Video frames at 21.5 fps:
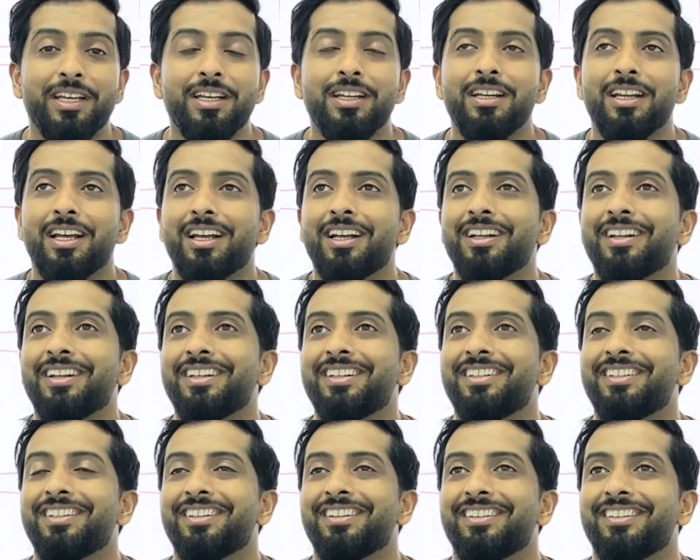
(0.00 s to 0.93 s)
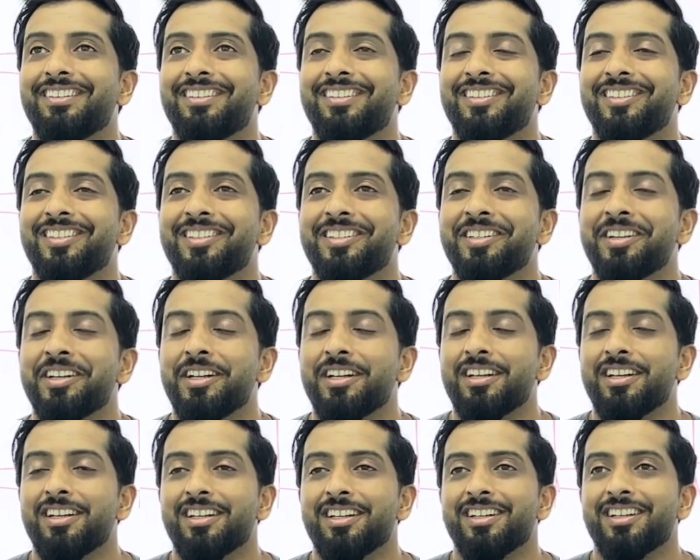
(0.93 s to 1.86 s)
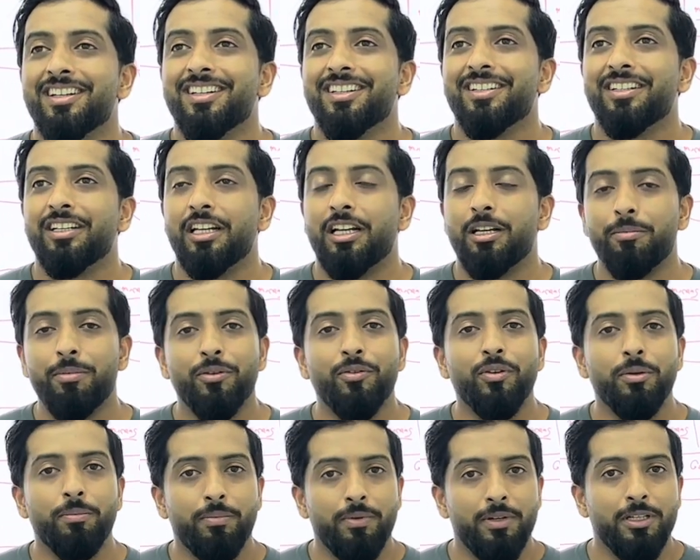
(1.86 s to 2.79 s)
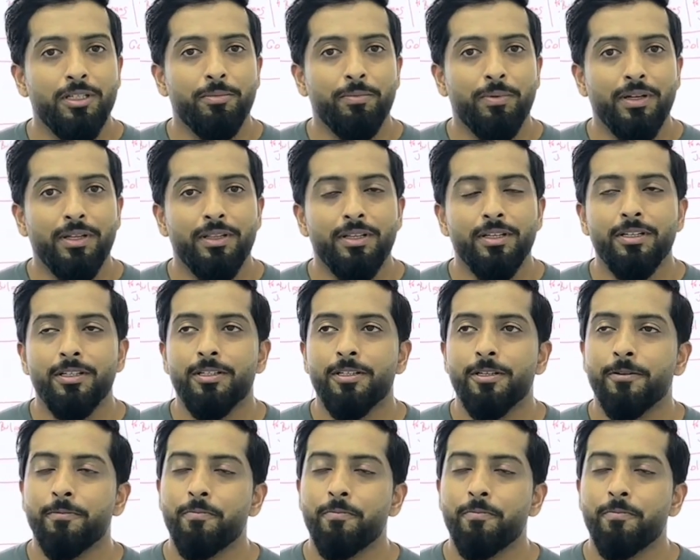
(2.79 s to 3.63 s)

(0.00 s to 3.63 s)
in and it'll be replaced by this.